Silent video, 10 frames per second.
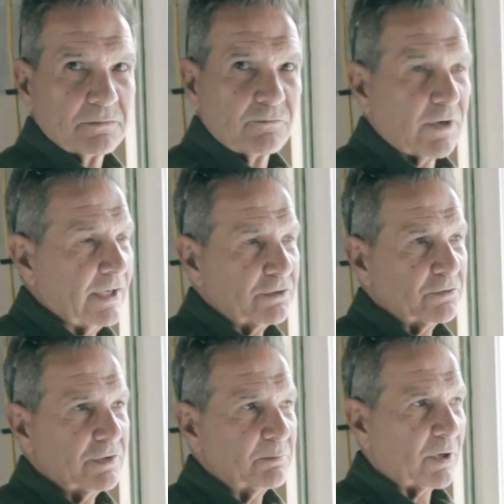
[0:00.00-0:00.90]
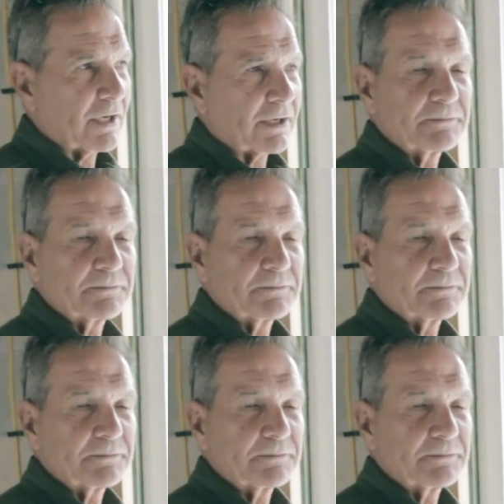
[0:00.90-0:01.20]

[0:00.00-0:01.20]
Very interesting product.